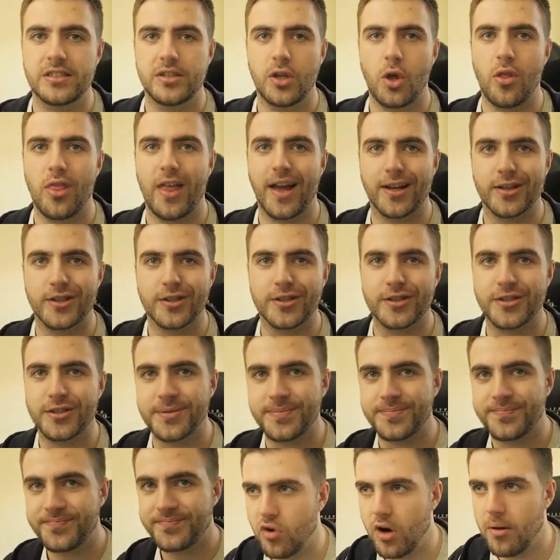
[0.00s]
Not that good.
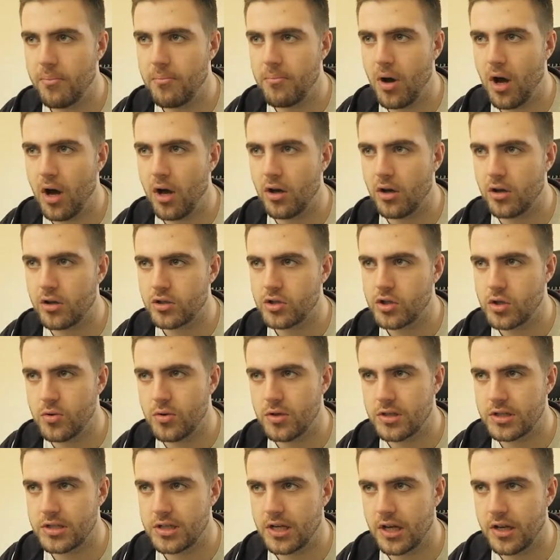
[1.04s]
Right, Marlos, go
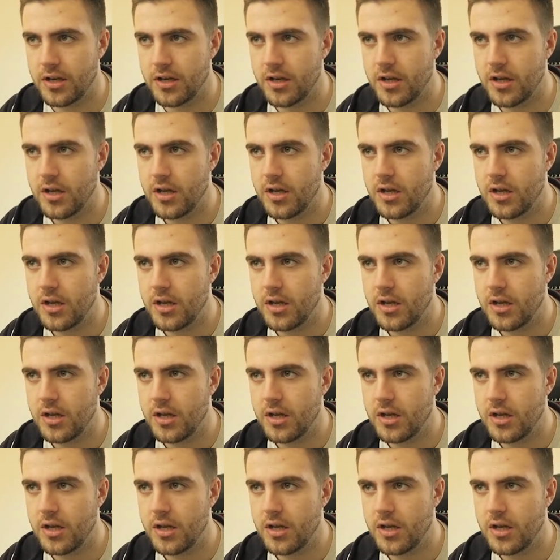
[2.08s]
on, son.